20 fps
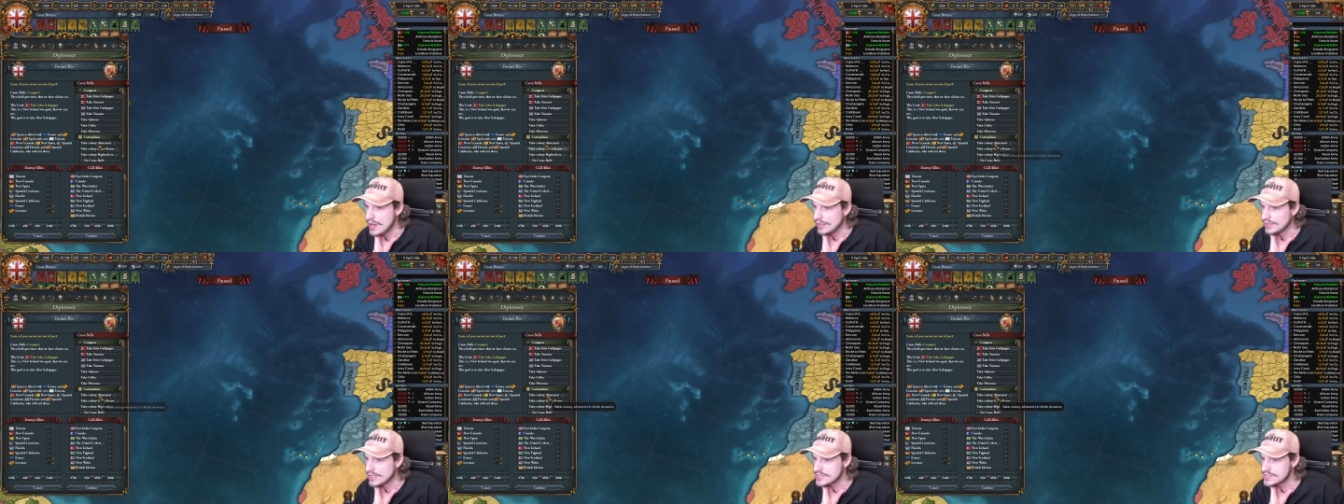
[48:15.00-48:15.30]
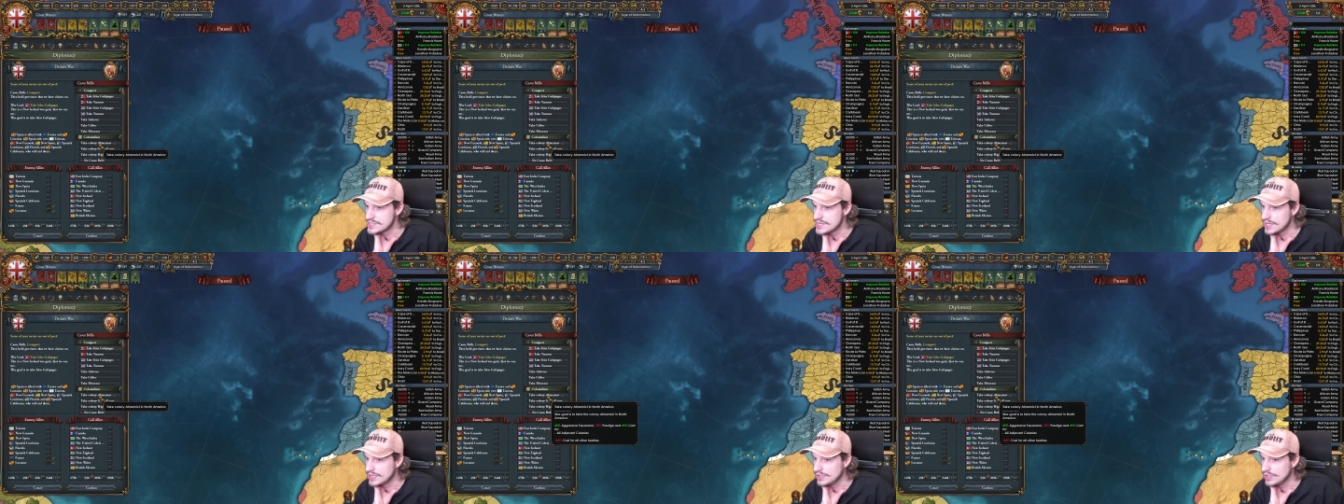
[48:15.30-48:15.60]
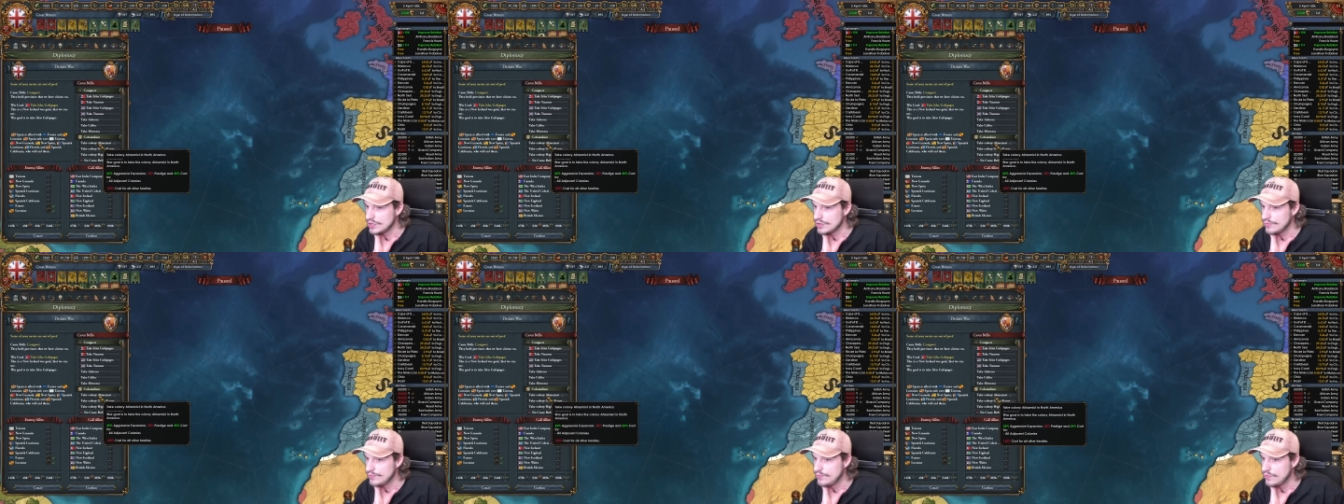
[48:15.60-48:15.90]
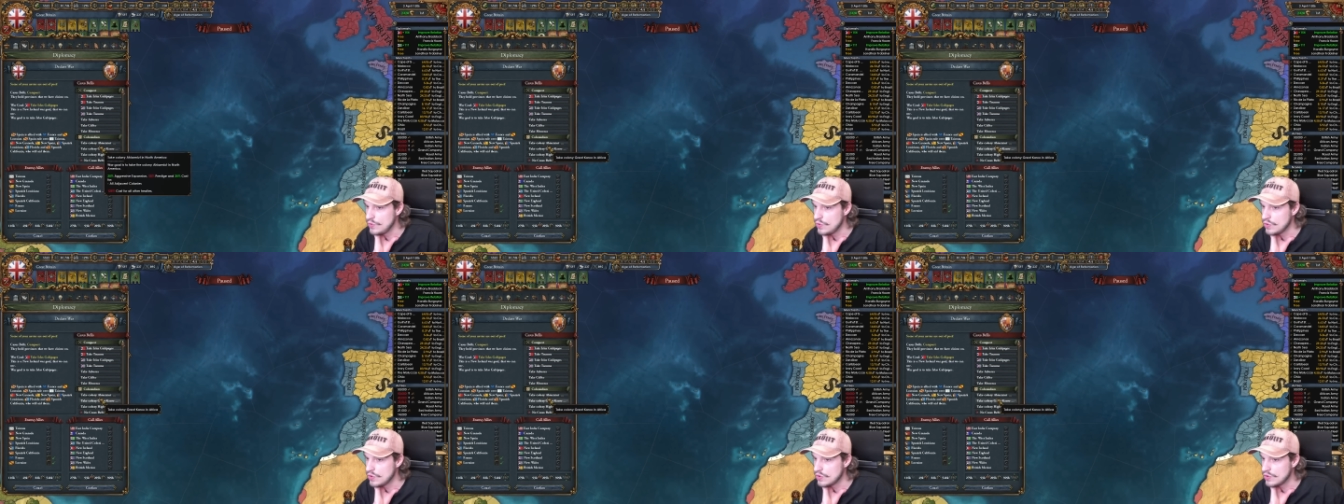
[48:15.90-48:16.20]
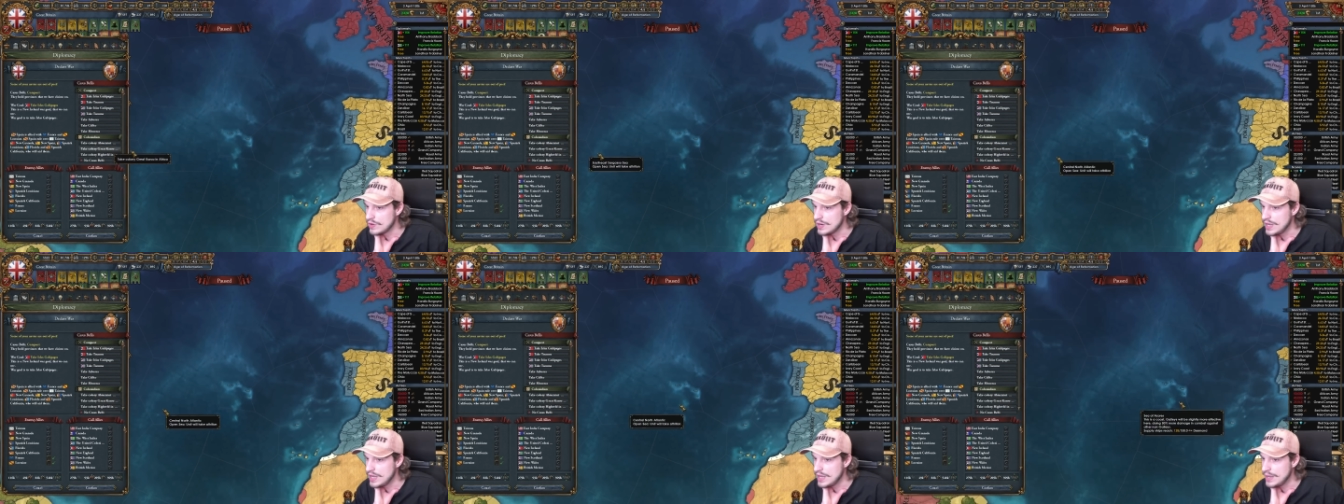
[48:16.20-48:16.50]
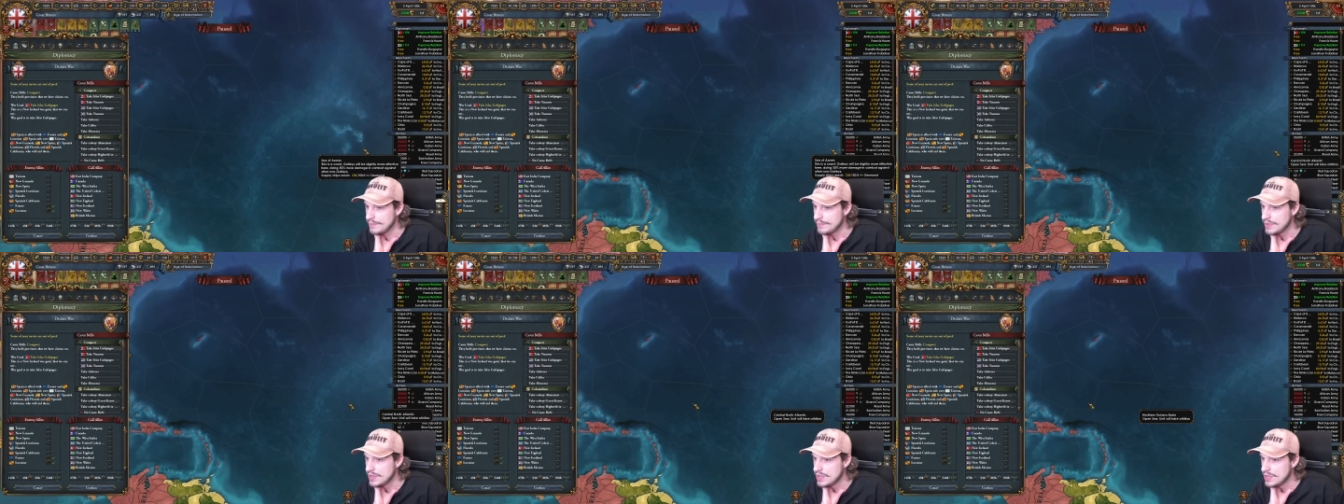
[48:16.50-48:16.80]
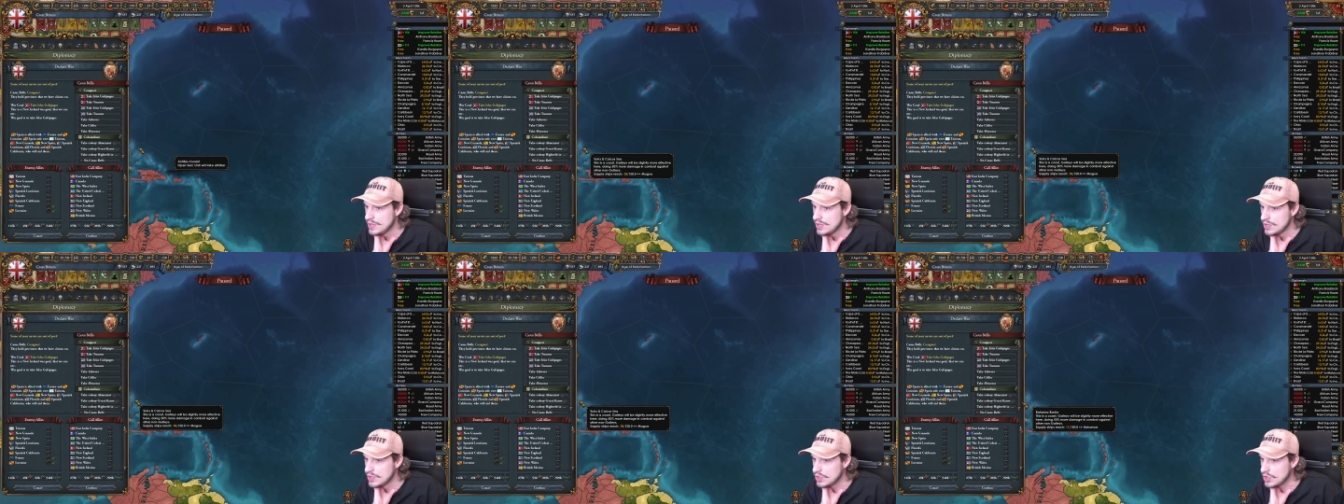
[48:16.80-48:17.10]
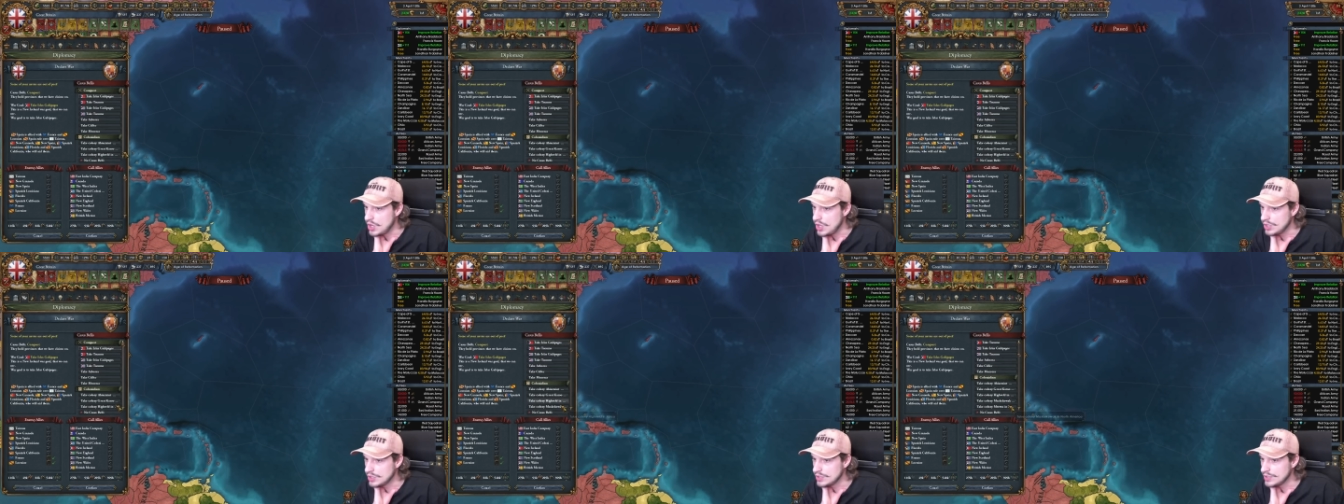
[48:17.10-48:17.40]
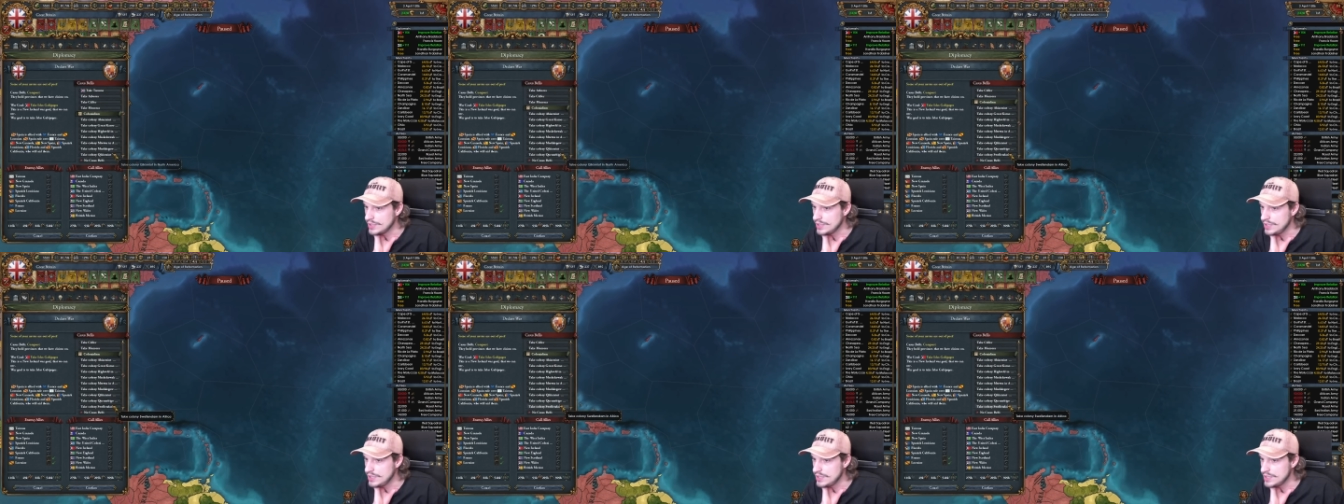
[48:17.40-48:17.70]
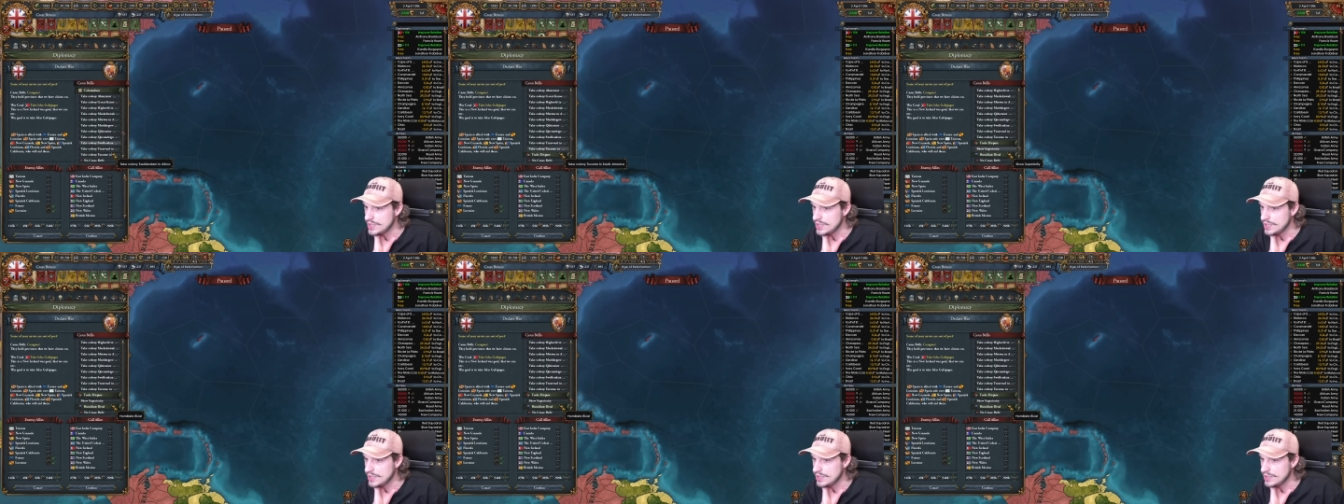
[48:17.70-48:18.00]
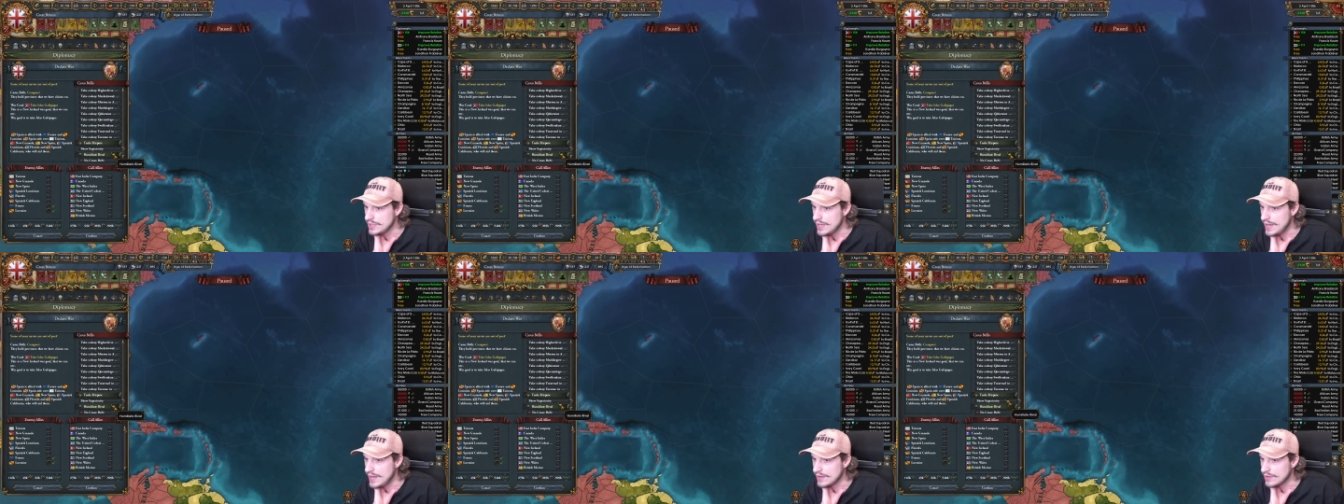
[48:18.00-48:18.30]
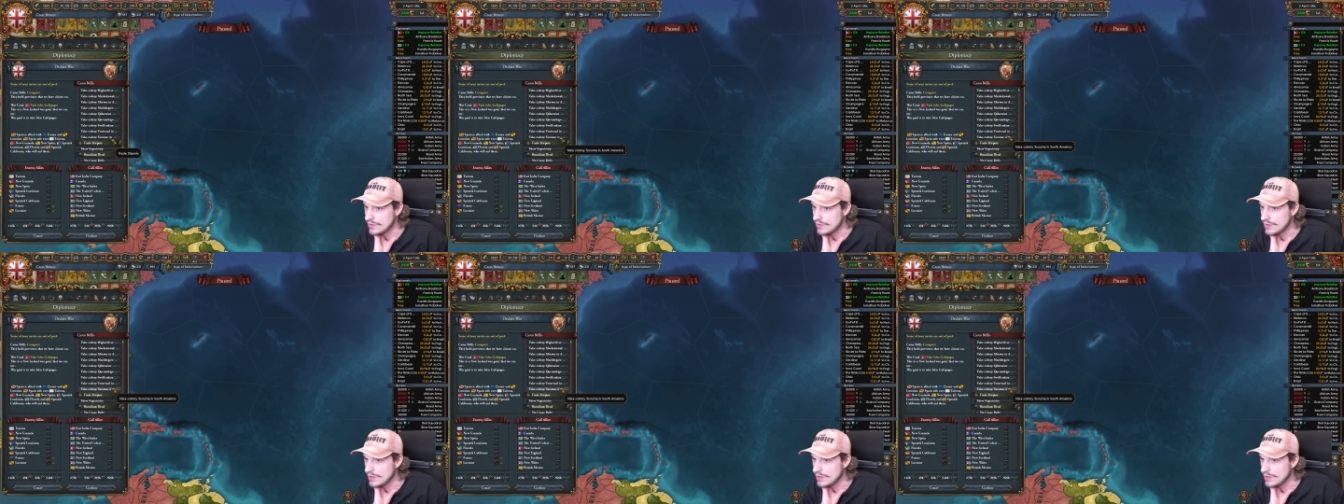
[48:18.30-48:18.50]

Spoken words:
let's declare for colony, I don't